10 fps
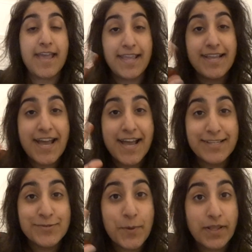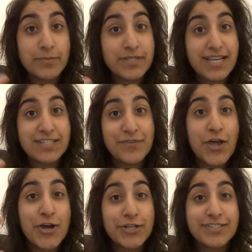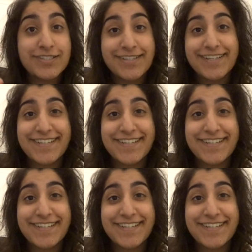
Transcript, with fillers: Hey guys, welcome to Taz Vlogs.